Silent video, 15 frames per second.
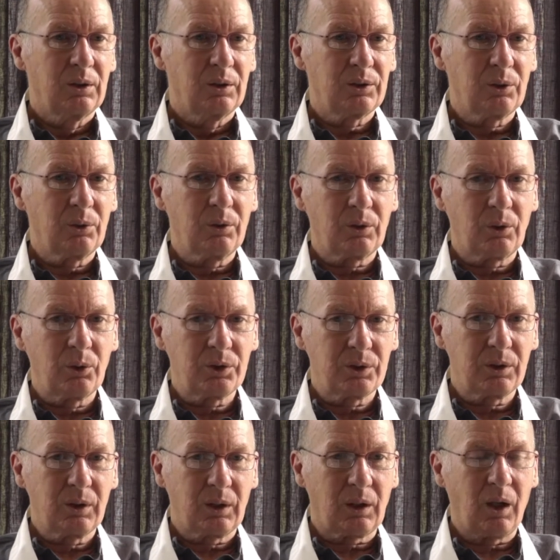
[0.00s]
So of course
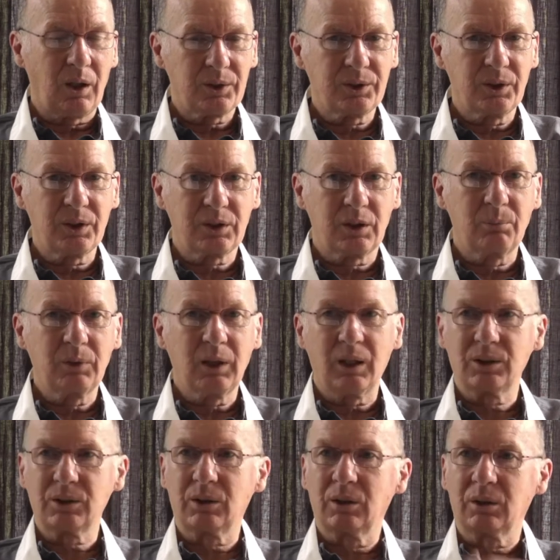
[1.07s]
the caste system,
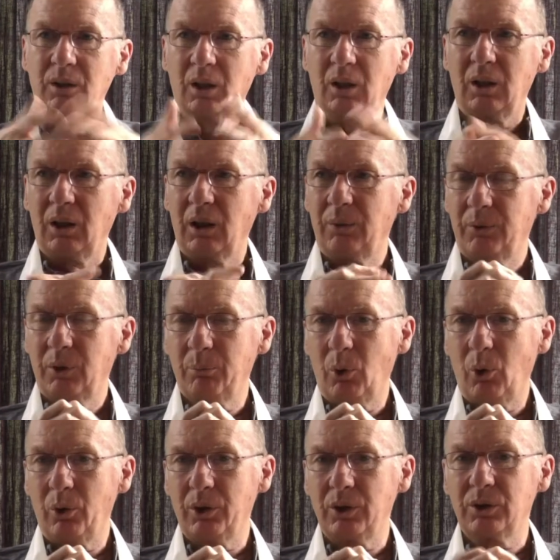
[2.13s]
yes, that if you're
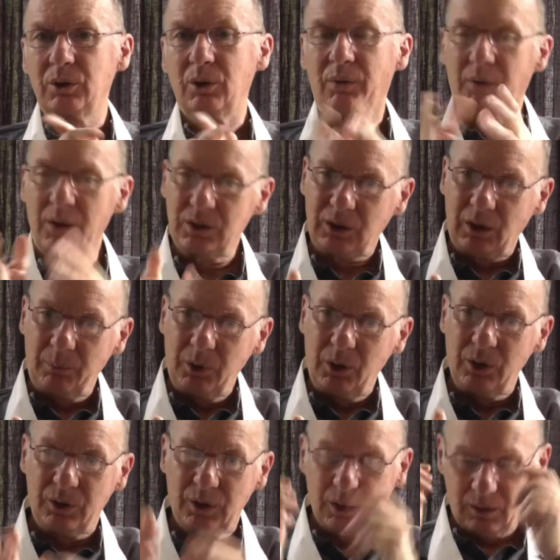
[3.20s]
born into this
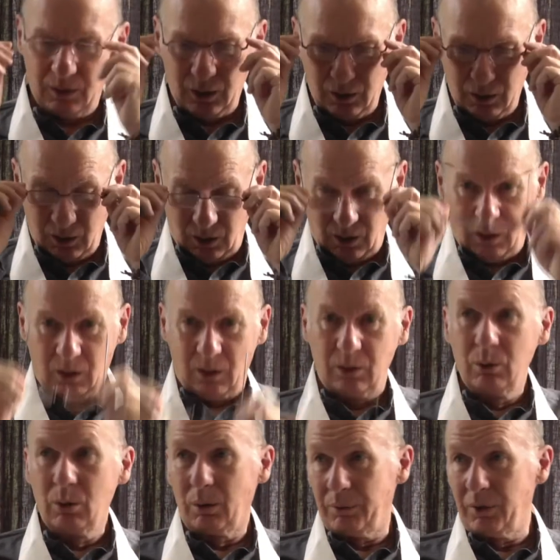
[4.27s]
community then
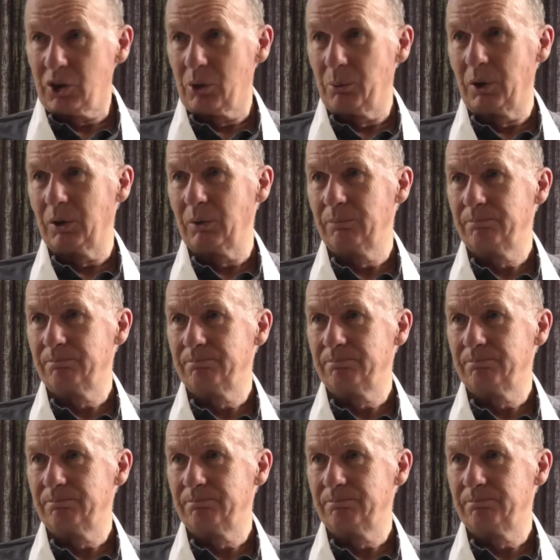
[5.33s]
you're a fisherman.